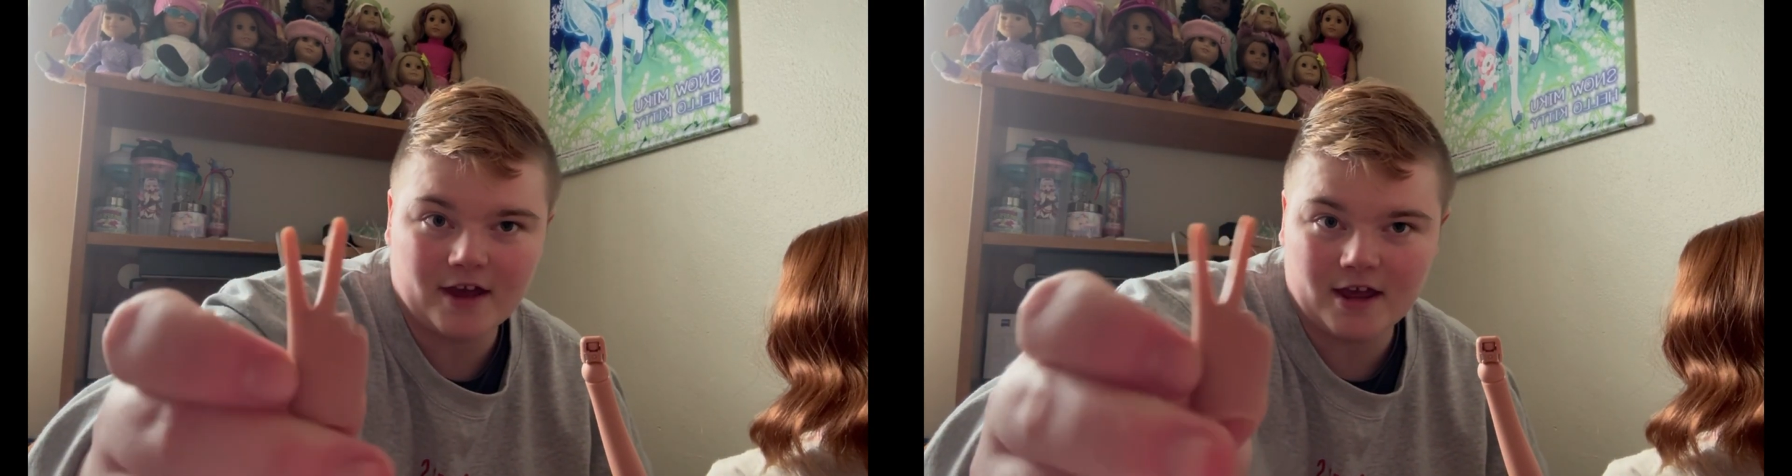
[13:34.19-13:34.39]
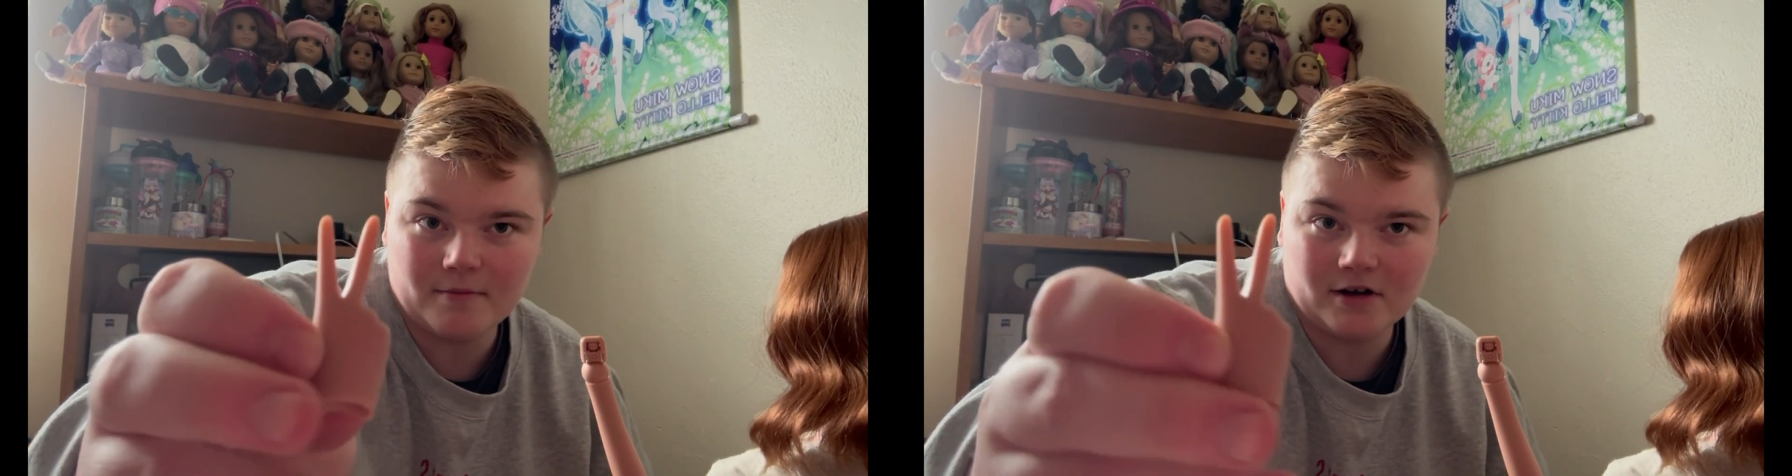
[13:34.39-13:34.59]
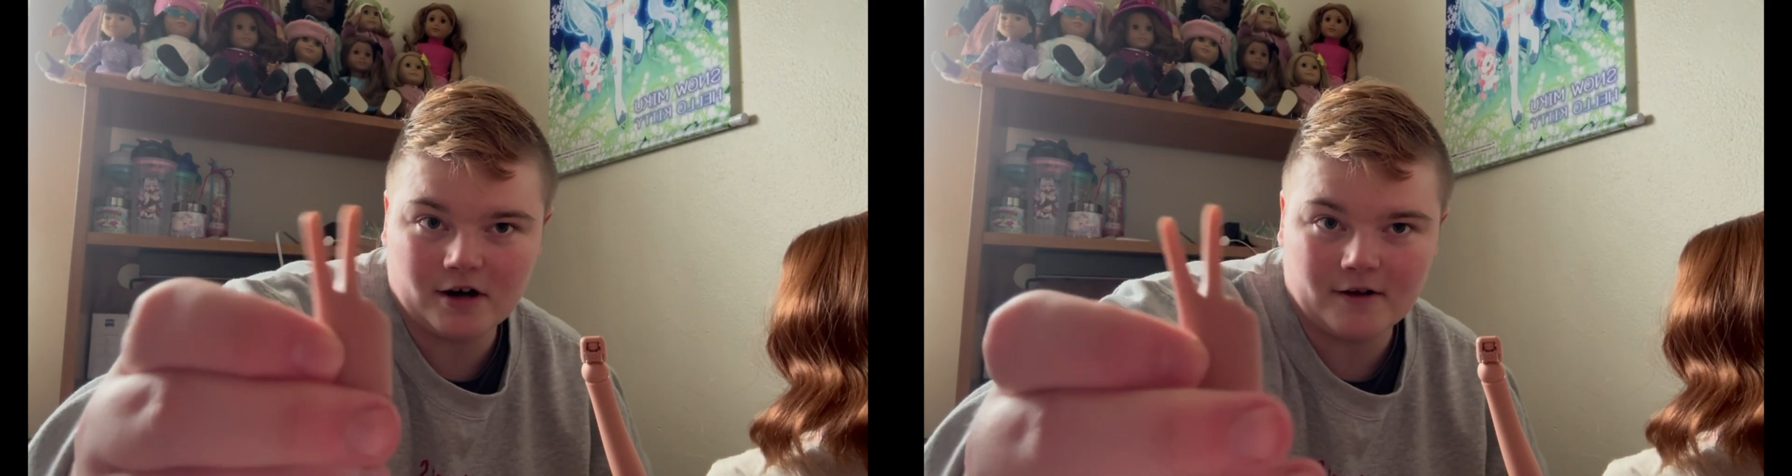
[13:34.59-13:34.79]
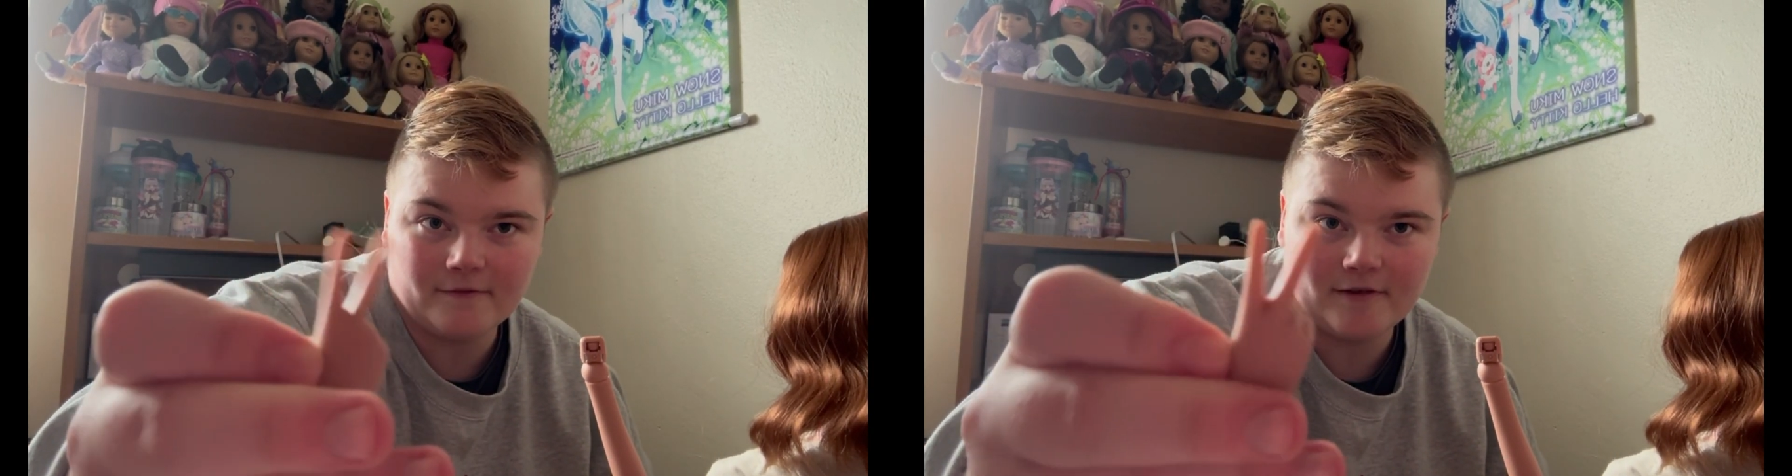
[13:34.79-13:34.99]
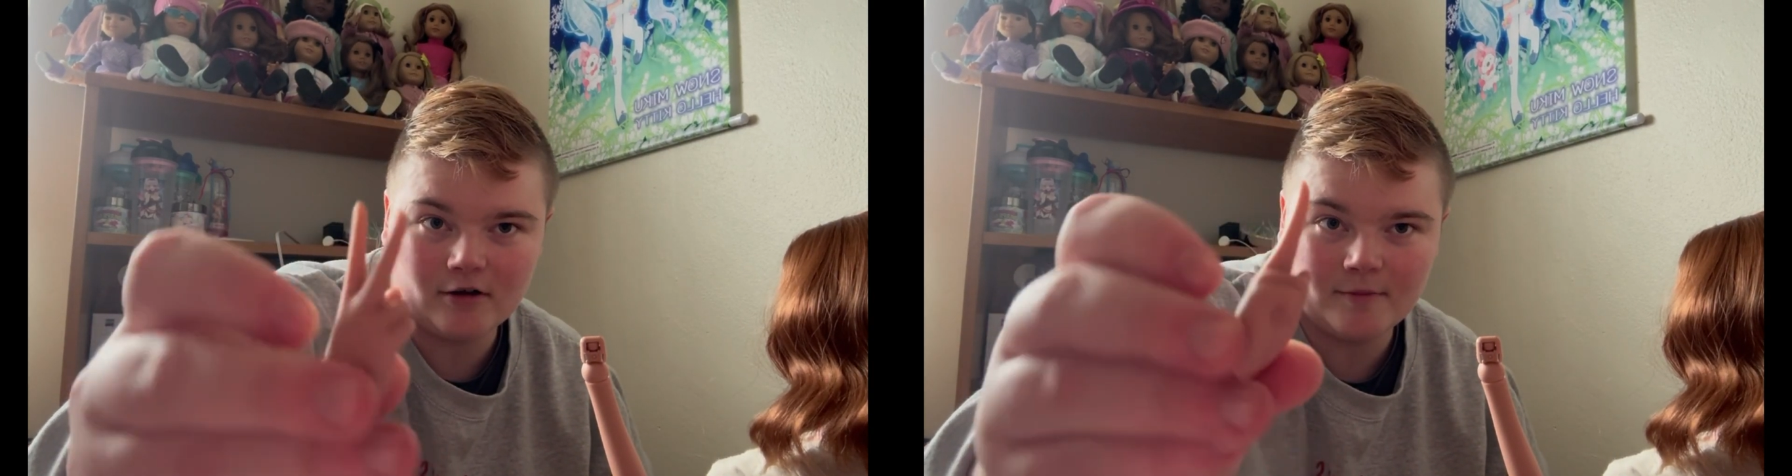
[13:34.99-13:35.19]
get better at
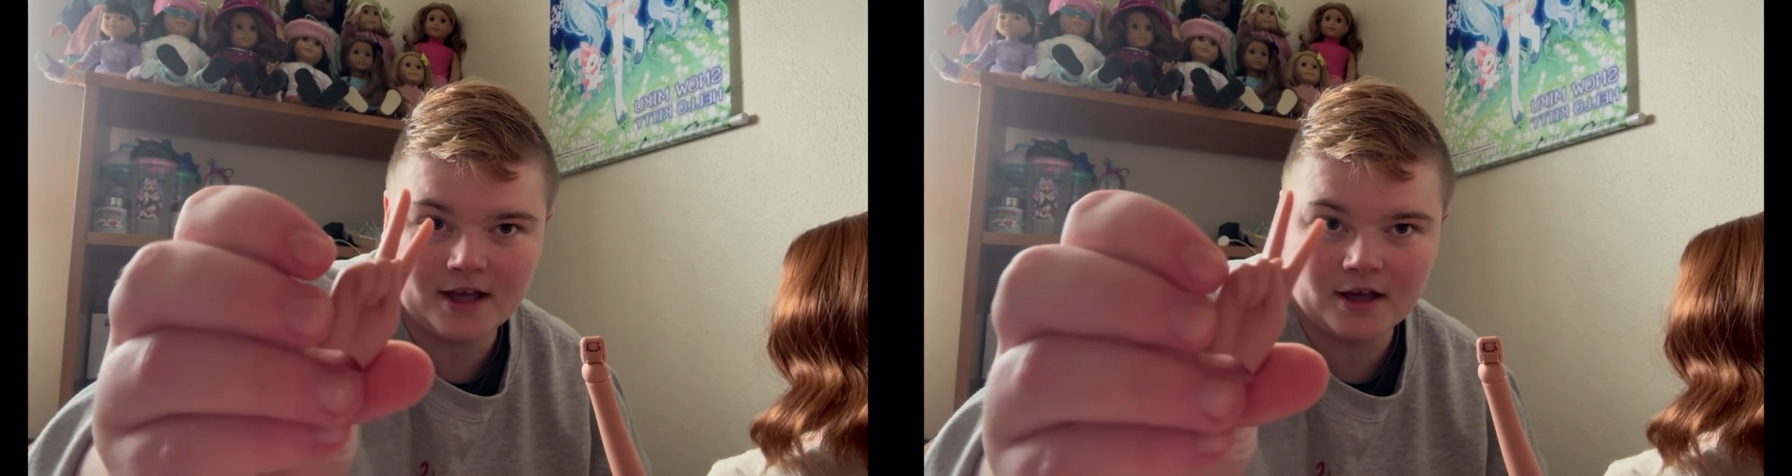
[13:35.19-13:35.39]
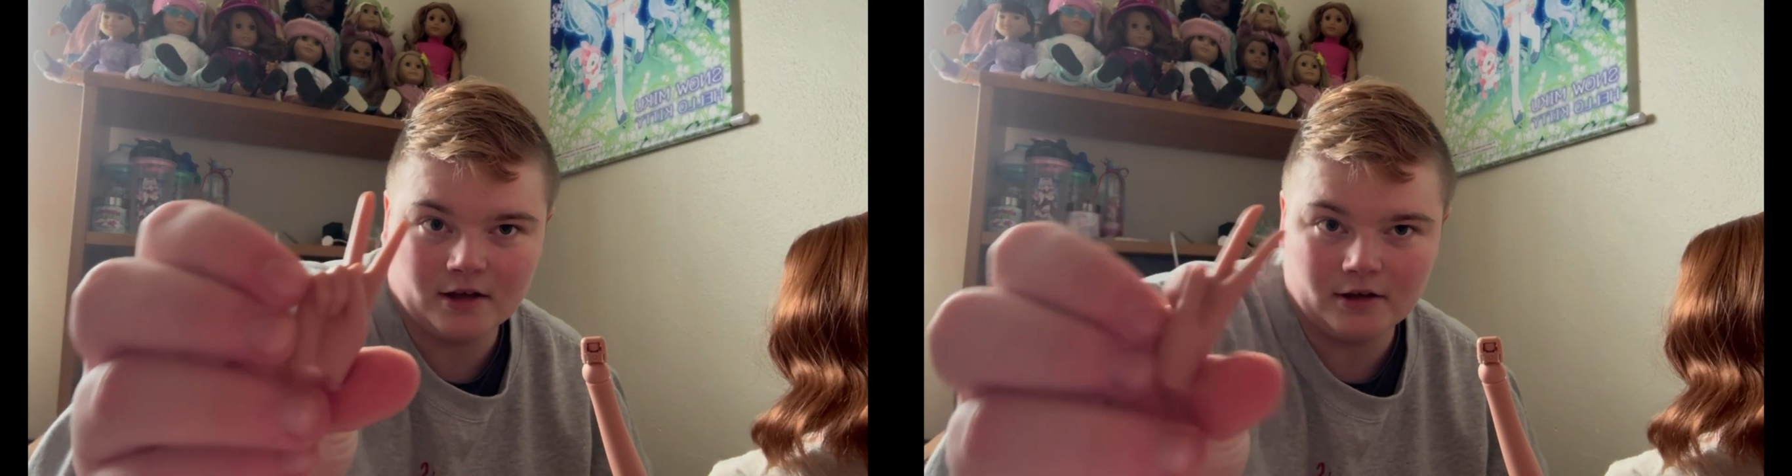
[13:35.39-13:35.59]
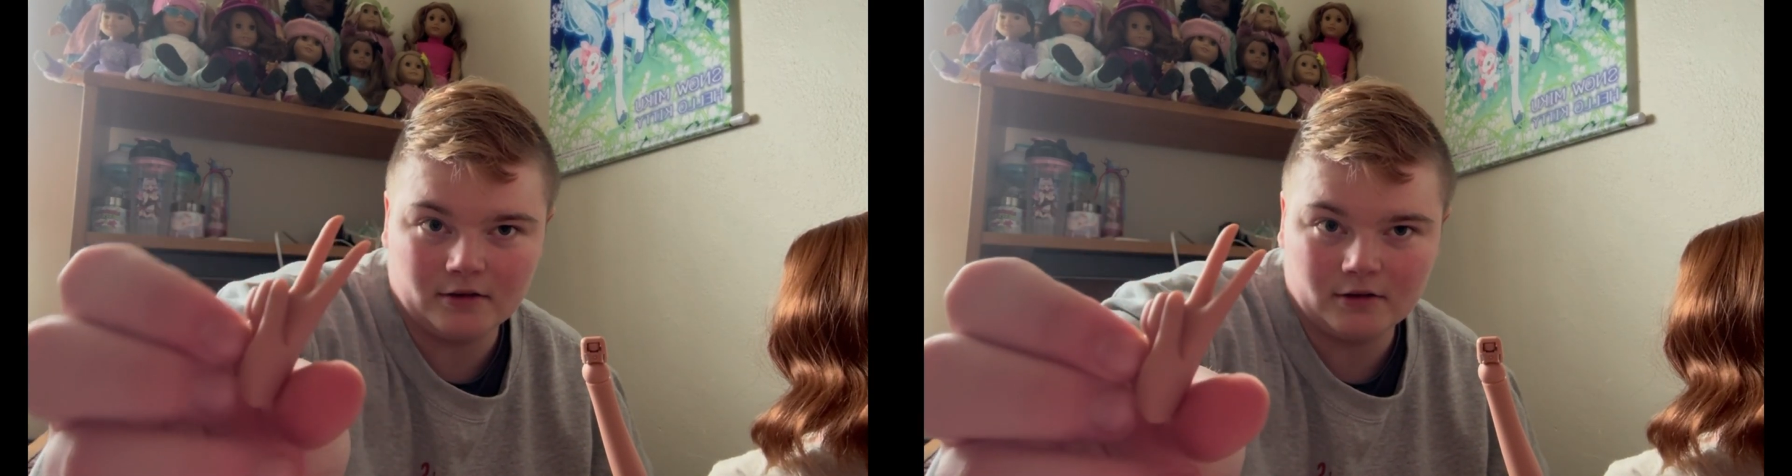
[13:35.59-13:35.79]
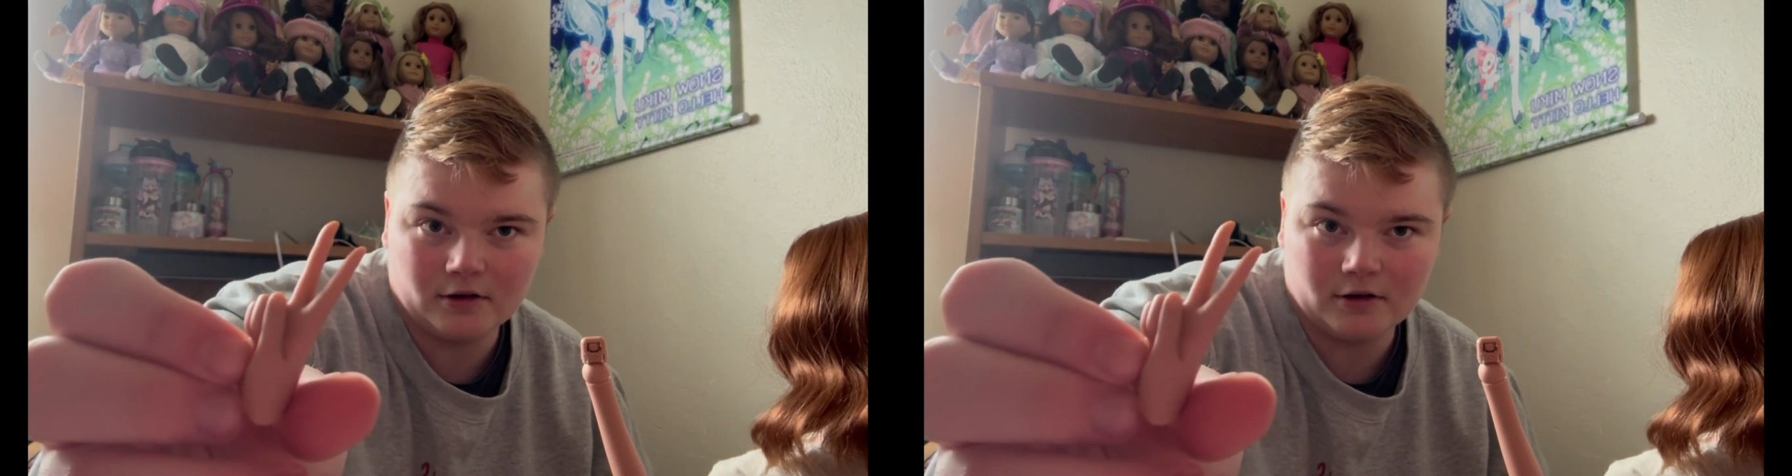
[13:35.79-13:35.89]
filming and